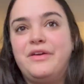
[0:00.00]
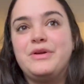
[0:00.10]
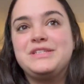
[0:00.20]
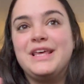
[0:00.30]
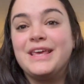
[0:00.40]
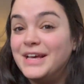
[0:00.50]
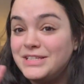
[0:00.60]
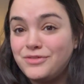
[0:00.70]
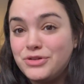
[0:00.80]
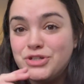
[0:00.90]
we see like
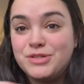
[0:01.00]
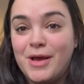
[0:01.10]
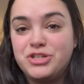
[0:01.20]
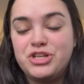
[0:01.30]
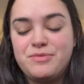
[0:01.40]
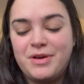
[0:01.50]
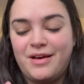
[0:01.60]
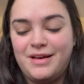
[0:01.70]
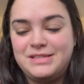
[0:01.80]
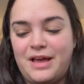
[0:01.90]
his evolution, especially
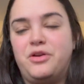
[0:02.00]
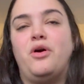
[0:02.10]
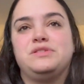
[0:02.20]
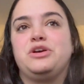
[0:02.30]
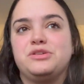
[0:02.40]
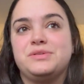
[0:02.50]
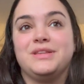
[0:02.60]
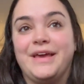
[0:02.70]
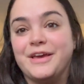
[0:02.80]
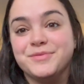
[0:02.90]
because I know obviously you're not supposed to
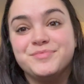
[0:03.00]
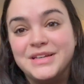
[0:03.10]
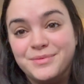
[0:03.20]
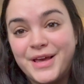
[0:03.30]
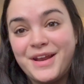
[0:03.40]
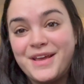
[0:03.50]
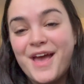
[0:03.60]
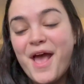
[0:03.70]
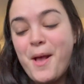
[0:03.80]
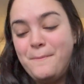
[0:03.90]
like him in the beginning,
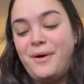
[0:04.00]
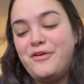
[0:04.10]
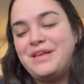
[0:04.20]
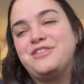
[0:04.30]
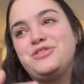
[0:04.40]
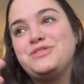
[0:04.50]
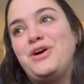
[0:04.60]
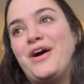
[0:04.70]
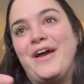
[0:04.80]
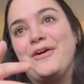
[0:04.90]
but like during the
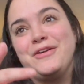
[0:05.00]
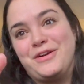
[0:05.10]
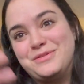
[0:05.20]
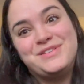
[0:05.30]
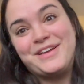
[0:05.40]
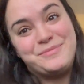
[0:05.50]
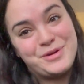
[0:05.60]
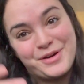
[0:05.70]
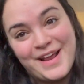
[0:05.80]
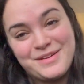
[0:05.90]
talk I heard how you're not supposed to like him, but
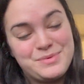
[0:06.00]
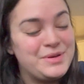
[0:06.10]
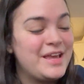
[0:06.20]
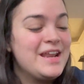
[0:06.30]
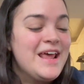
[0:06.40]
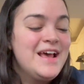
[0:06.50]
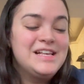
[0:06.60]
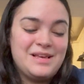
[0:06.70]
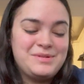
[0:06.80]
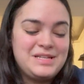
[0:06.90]
you're gonna end up doing it.
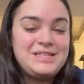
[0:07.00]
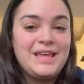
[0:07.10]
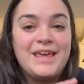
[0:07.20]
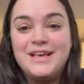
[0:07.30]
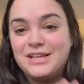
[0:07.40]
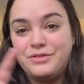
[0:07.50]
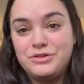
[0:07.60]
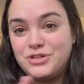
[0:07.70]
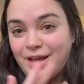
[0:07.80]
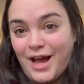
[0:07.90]
So I'm excited to see like his
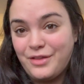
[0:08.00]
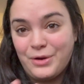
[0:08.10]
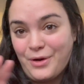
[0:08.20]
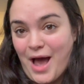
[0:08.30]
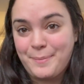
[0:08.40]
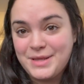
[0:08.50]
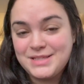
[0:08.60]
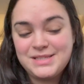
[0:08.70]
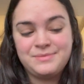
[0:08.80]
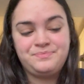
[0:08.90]
evolution, like how that all
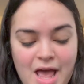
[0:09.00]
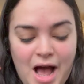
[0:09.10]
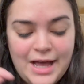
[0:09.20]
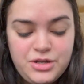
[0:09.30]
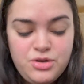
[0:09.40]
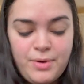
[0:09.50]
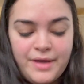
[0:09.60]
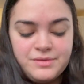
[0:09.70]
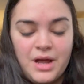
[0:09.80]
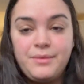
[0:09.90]
happens. I do probably
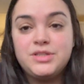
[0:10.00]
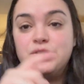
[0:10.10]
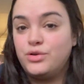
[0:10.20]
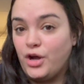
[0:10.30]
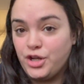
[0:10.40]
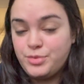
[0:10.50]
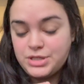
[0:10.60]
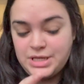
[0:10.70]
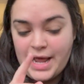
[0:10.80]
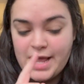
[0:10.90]
have some time to listen to an
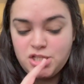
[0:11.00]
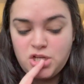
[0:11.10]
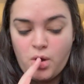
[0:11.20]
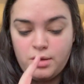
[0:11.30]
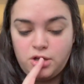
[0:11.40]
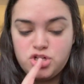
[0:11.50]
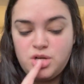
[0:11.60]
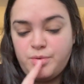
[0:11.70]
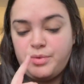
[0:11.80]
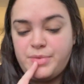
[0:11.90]
audiobook today, so a large
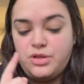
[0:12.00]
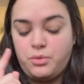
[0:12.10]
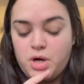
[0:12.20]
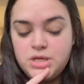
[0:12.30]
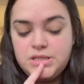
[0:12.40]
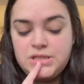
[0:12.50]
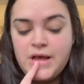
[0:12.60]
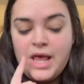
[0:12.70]
number wouldn't be the worst,